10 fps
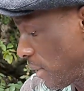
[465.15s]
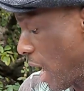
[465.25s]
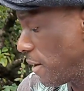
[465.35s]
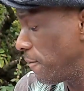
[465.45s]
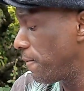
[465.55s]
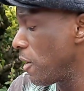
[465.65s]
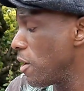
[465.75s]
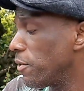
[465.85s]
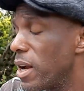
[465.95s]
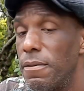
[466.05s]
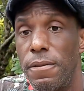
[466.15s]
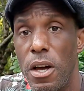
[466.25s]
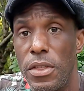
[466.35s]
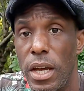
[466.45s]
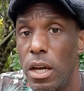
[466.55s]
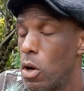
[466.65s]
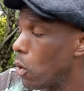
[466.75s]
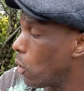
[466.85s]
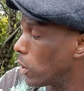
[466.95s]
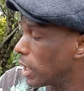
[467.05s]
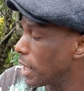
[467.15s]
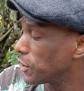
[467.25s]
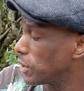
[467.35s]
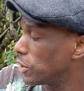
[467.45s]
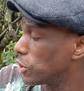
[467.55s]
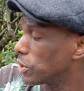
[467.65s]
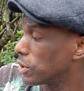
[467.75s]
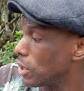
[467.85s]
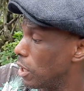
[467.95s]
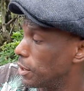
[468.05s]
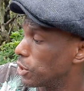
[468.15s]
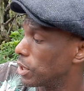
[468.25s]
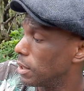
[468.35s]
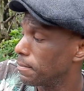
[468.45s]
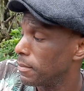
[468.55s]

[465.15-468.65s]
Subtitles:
And further, Augustus searched.